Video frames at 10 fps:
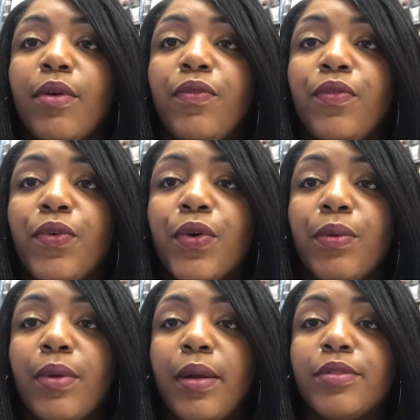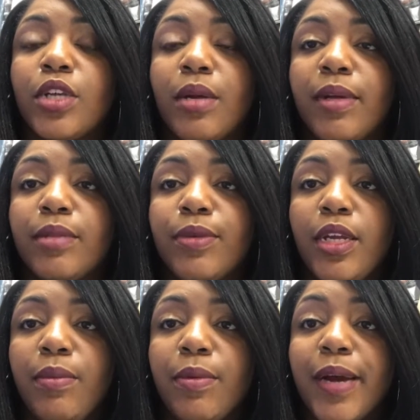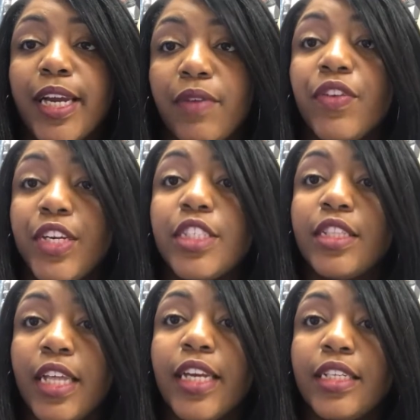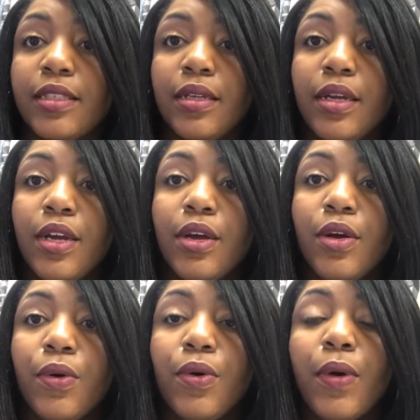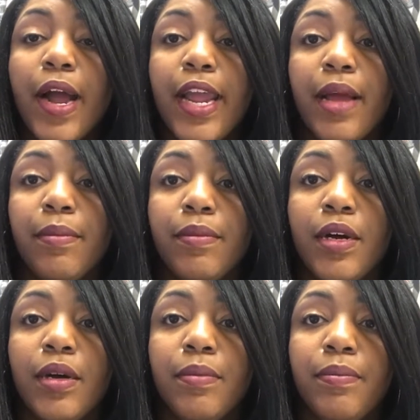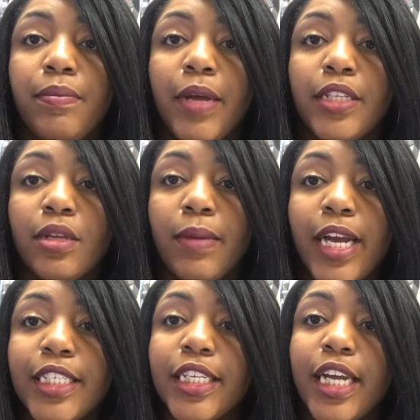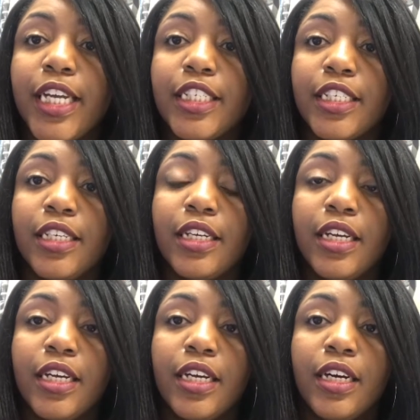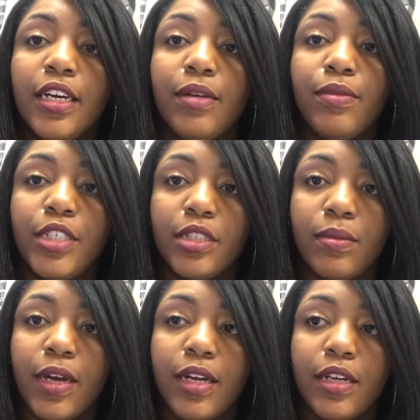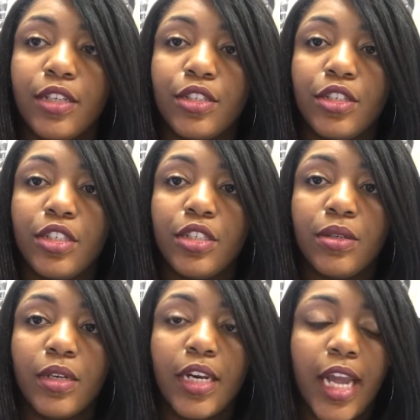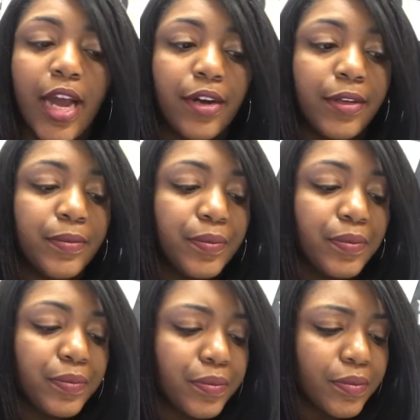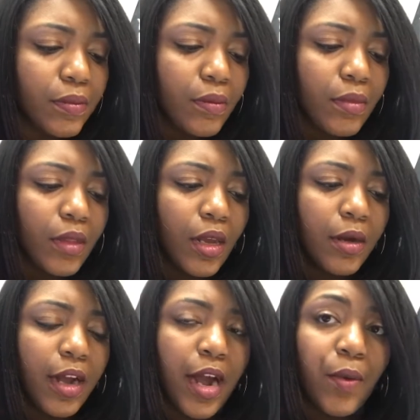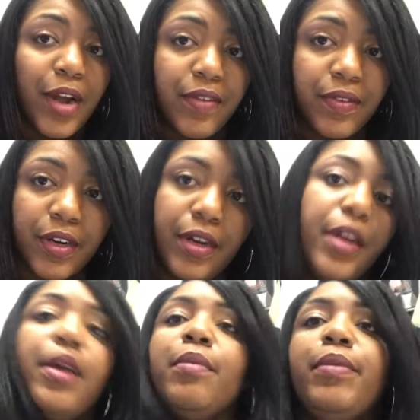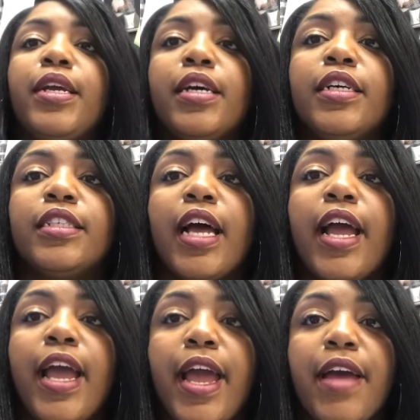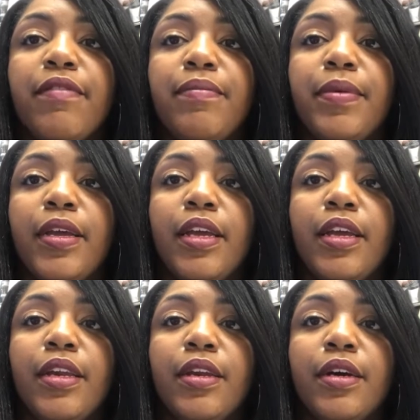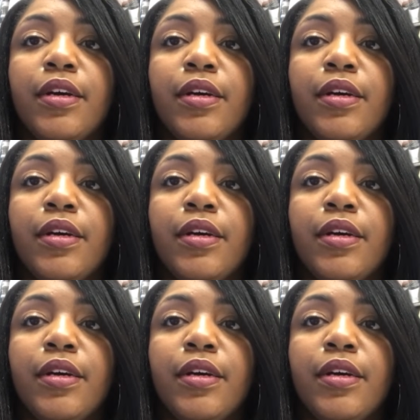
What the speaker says: before when I was talking about the bookkeeper, by definition, that is who I am based on my education, which is my associate's degree in accounting. However, because I have been